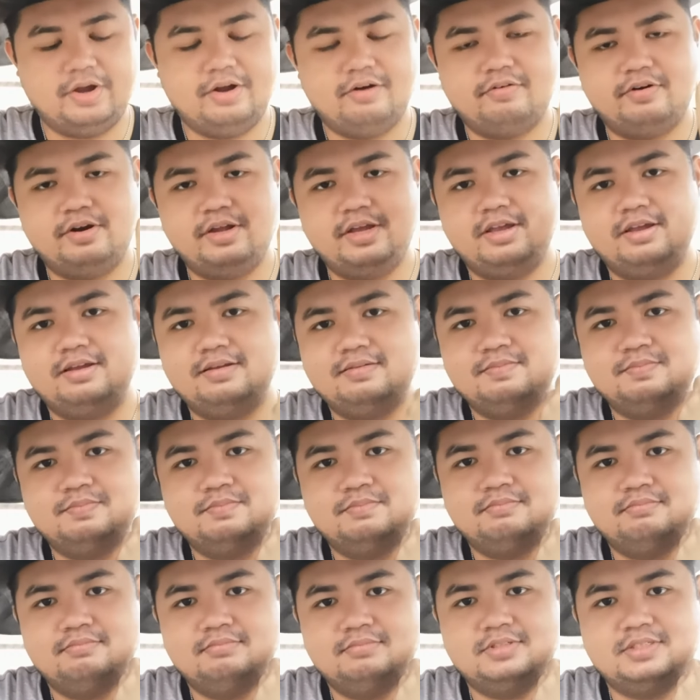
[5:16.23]

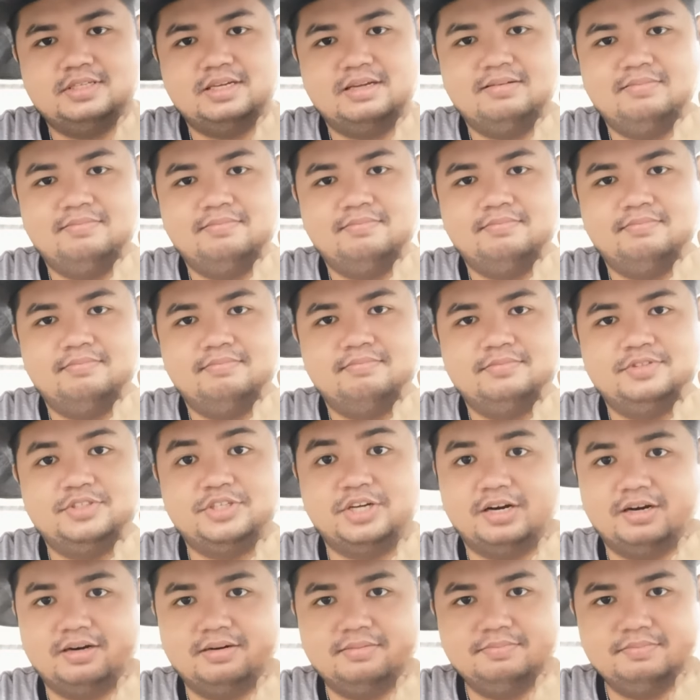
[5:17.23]
Wearing some
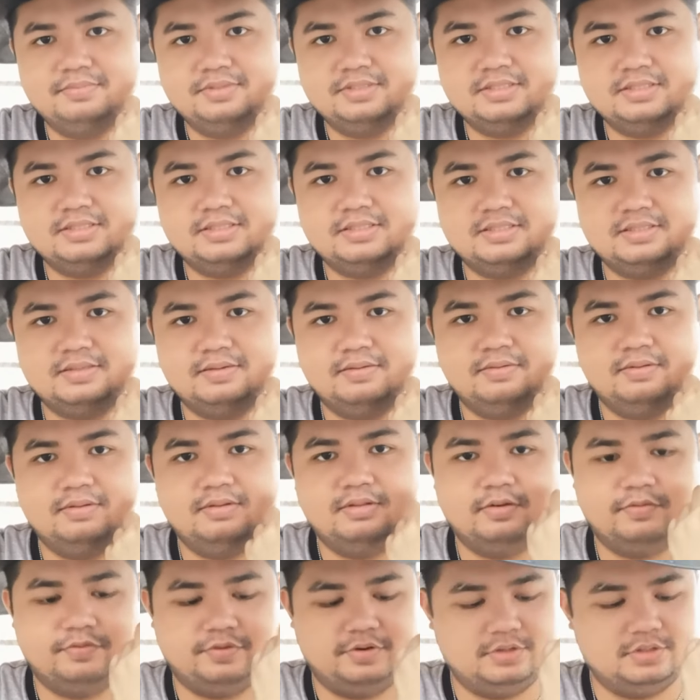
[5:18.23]
charms.
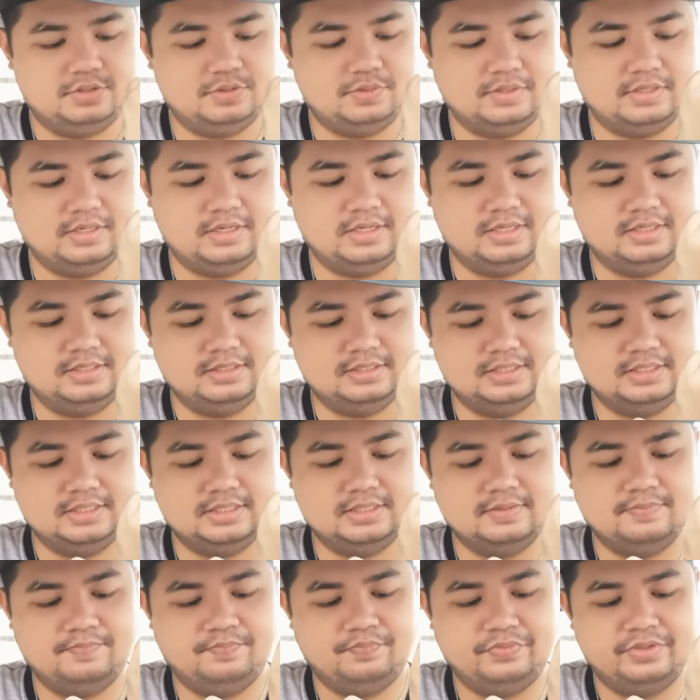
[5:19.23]
The first one
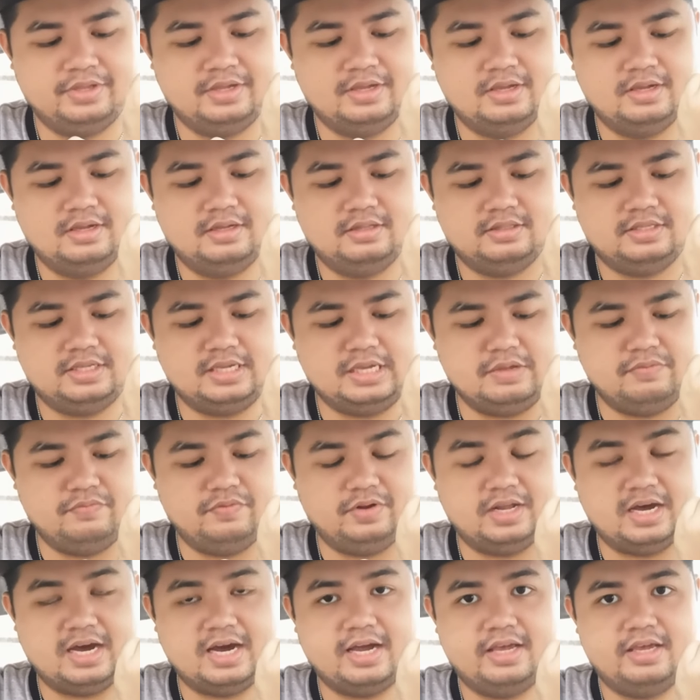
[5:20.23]
is the
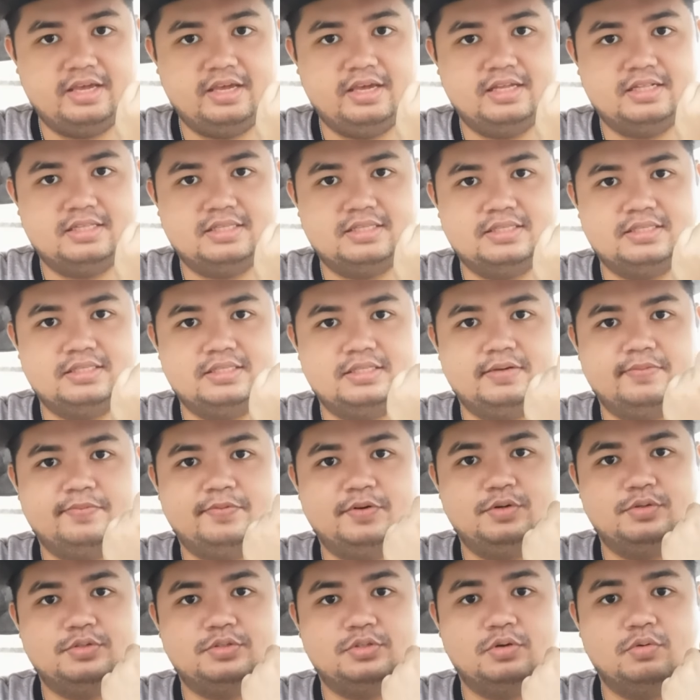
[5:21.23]
evil eye. It's
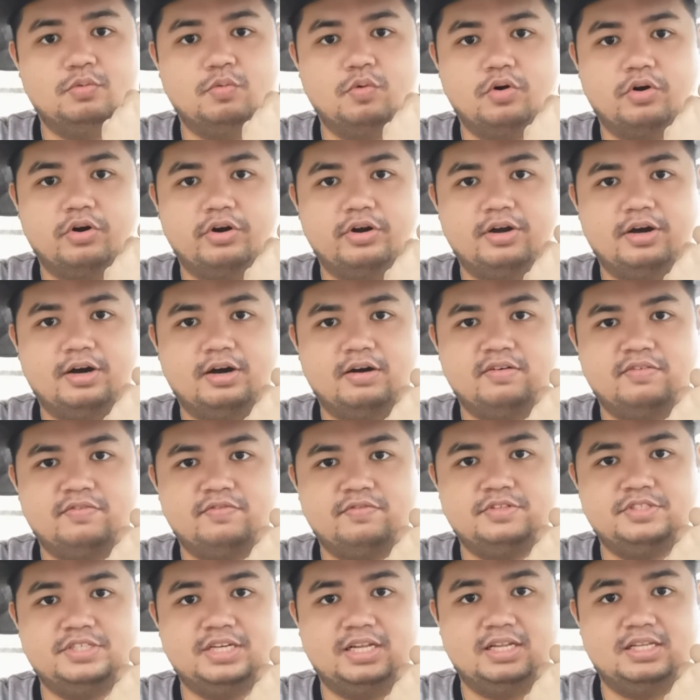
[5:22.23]
supposed to ward
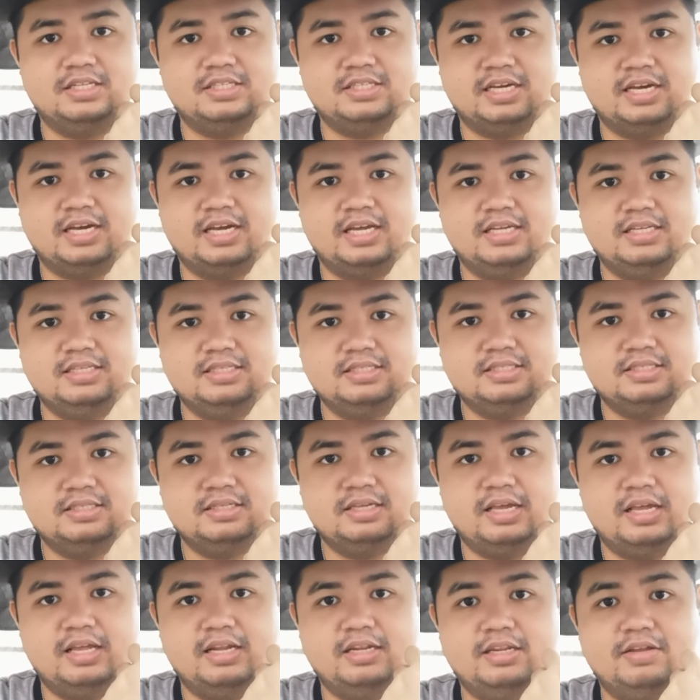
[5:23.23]
off jealous
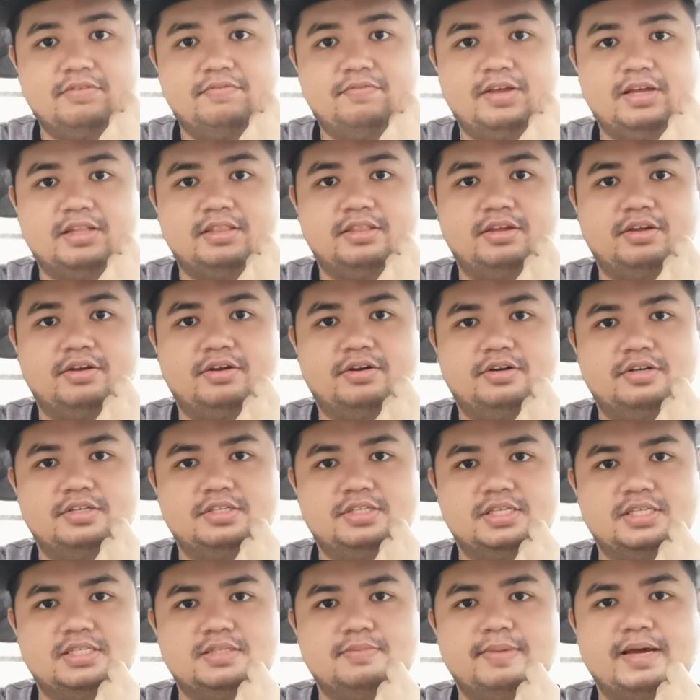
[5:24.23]
eyes and deflect the
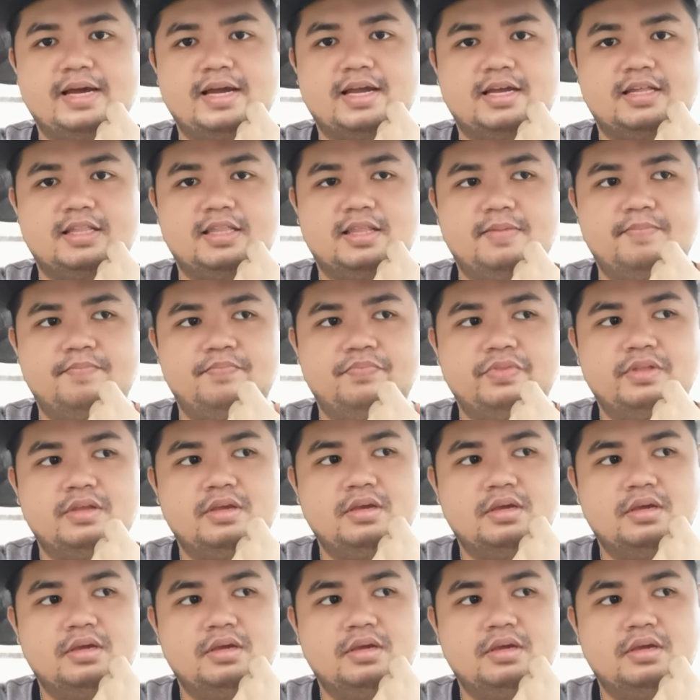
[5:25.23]
curses back at them.